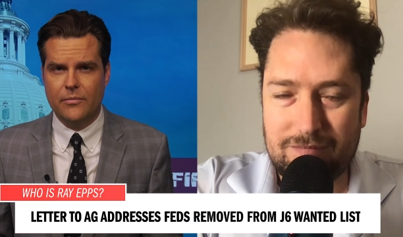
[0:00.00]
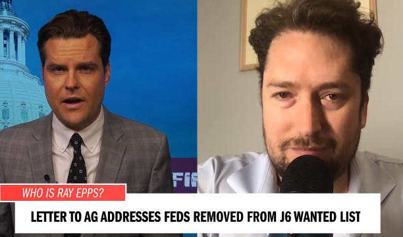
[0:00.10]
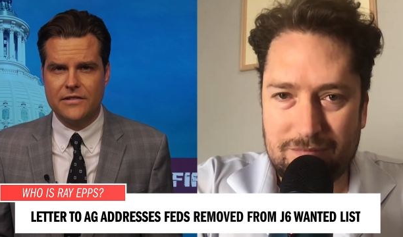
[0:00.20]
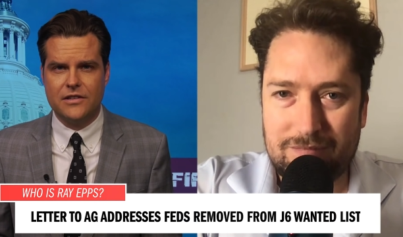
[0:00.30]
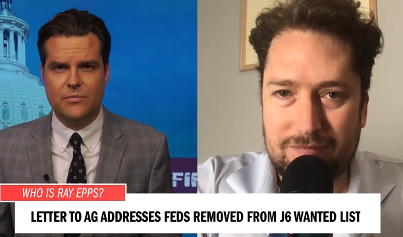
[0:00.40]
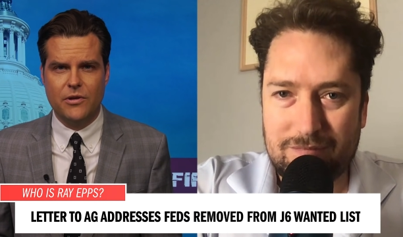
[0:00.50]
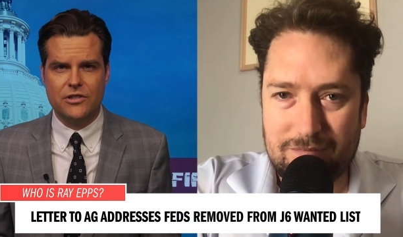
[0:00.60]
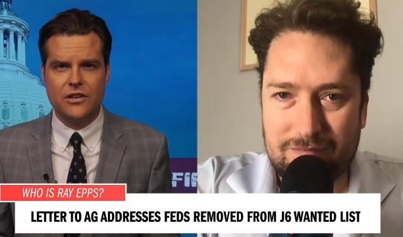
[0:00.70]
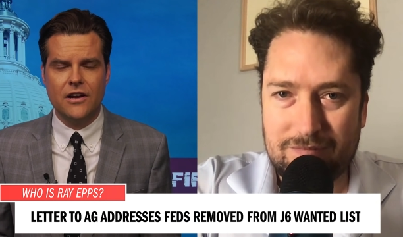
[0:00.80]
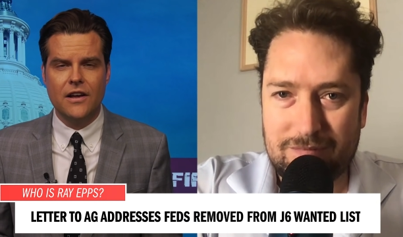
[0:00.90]
Speaker 1: and my
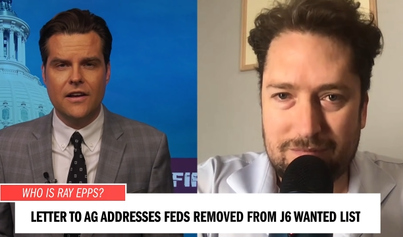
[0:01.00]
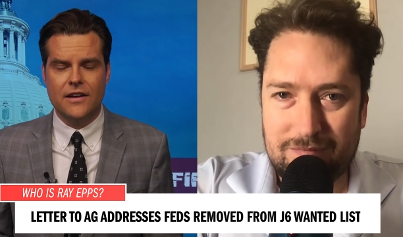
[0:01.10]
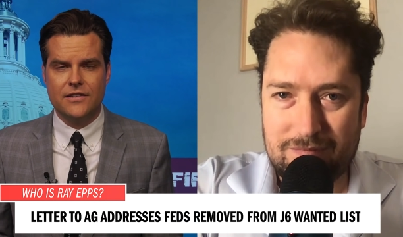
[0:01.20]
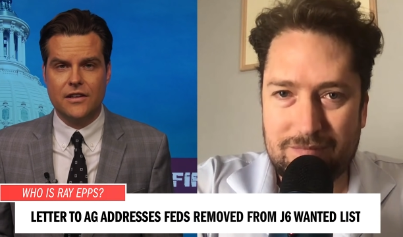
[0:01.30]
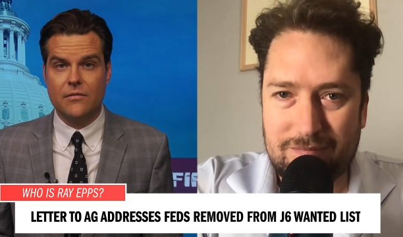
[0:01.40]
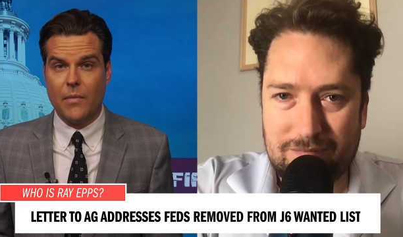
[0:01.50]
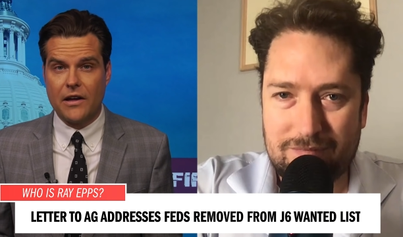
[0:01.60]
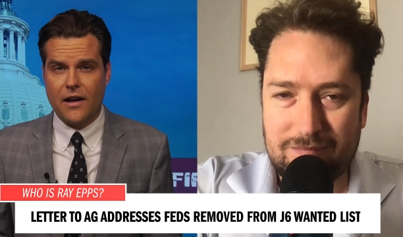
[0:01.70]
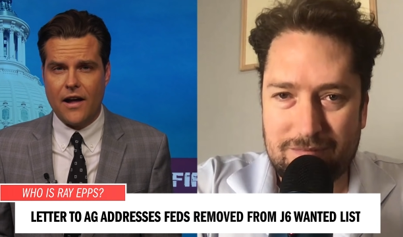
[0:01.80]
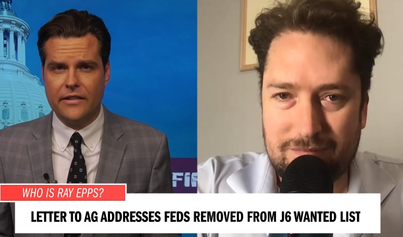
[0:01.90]
suspicion is that
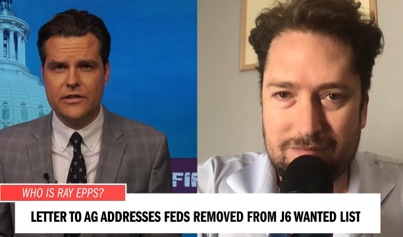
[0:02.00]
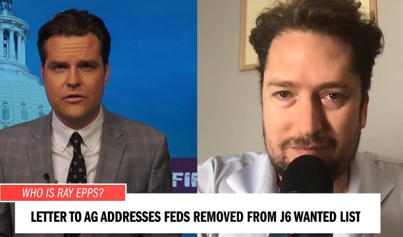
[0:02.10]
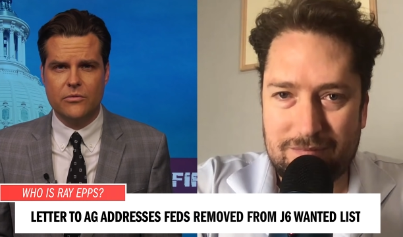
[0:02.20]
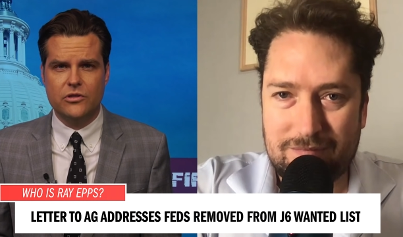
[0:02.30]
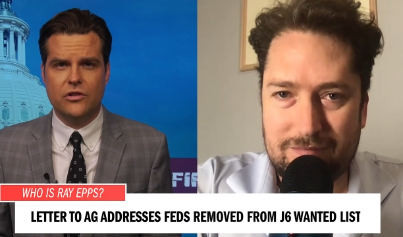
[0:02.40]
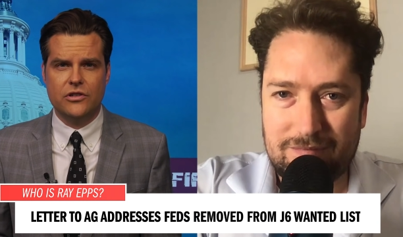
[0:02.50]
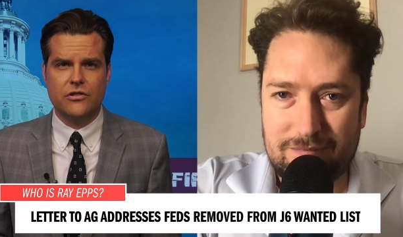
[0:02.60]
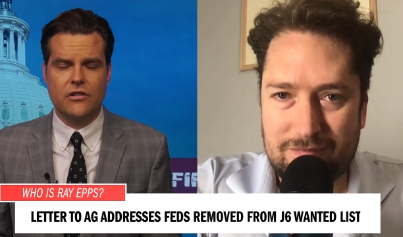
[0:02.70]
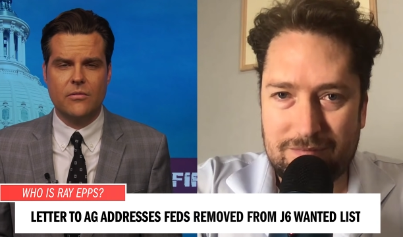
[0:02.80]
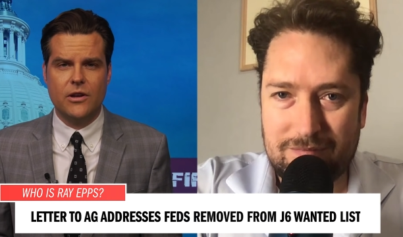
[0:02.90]
my colleagues from the
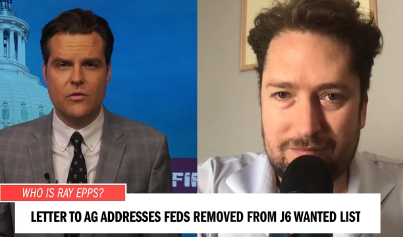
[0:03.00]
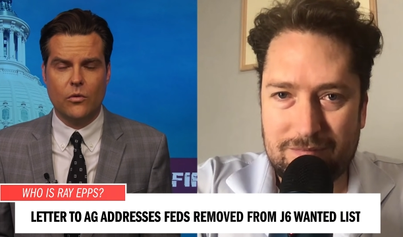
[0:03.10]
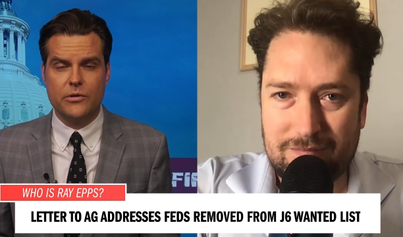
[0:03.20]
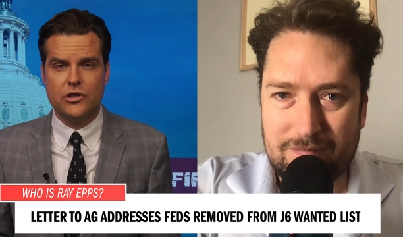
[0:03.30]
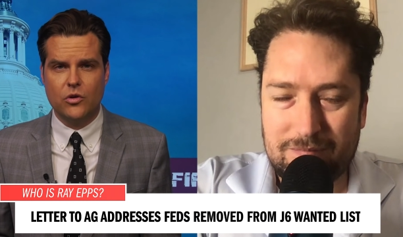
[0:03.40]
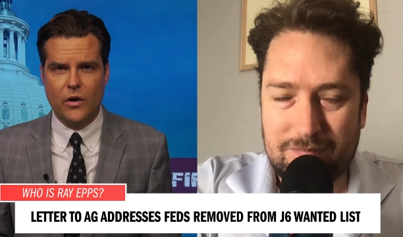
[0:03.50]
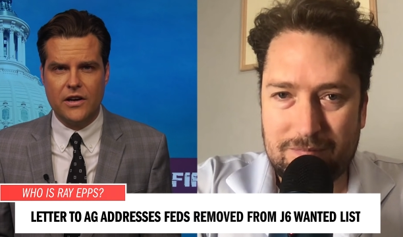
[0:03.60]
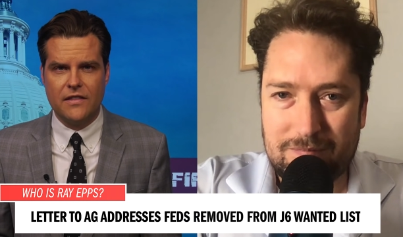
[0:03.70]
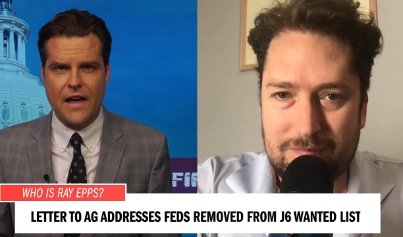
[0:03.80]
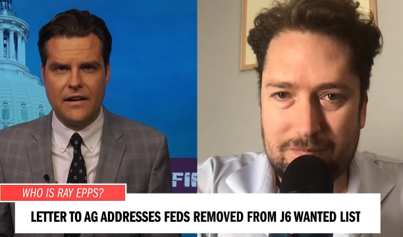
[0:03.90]
Judiciary Committee will be
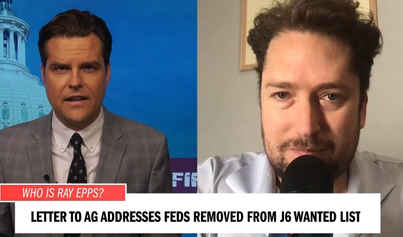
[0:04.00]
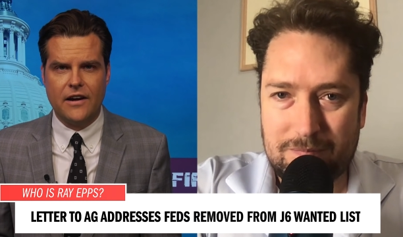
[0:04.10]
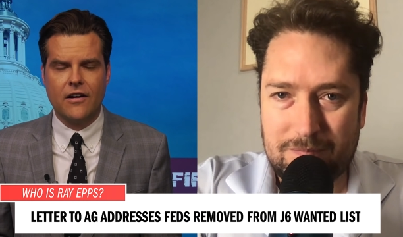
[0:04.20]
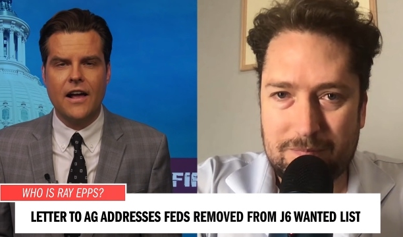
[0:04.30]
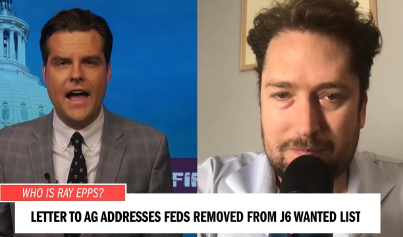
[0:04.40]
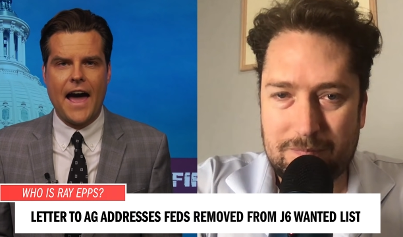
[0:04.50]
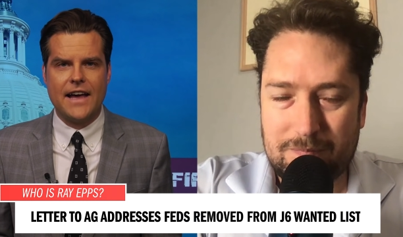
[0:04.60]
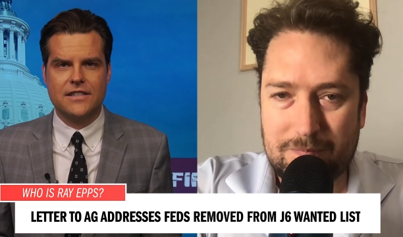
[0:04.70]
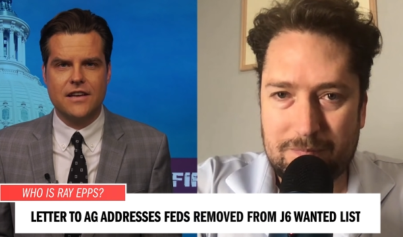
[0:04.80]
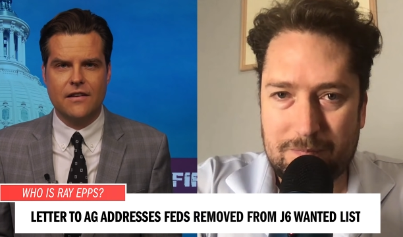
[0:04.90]
joining that letter
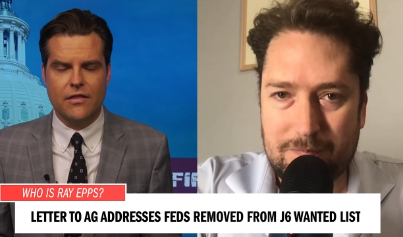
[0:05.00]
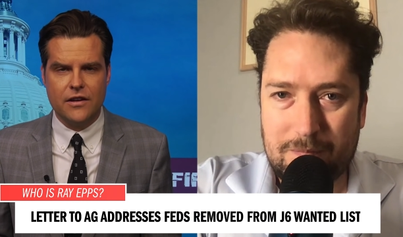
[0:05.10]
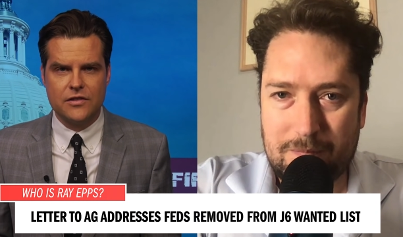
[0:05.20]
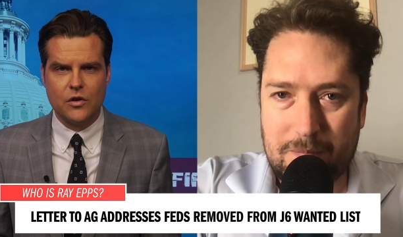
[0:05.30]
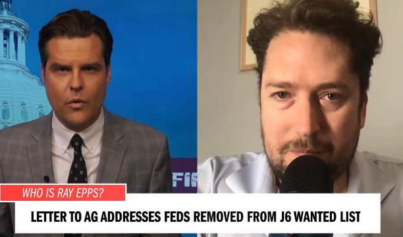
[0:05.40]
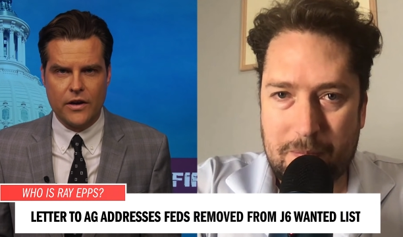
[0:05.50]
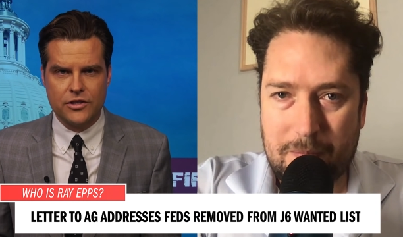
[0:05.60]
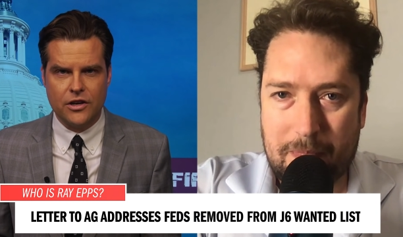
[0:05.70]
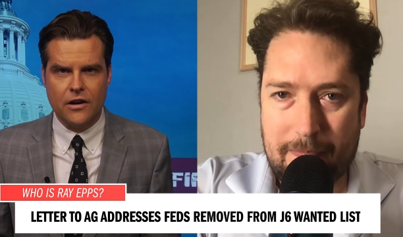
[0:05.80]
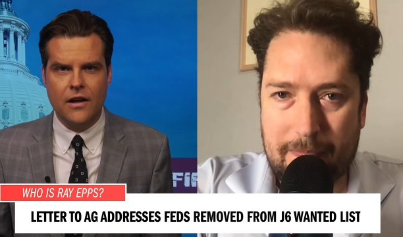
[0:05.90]
asking this
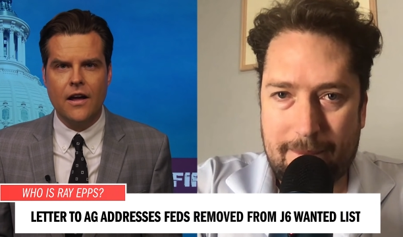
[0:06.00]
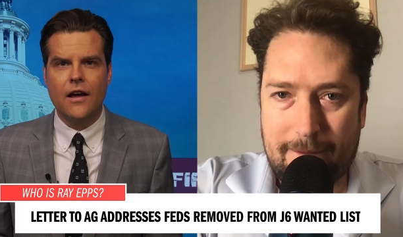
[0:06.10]
question.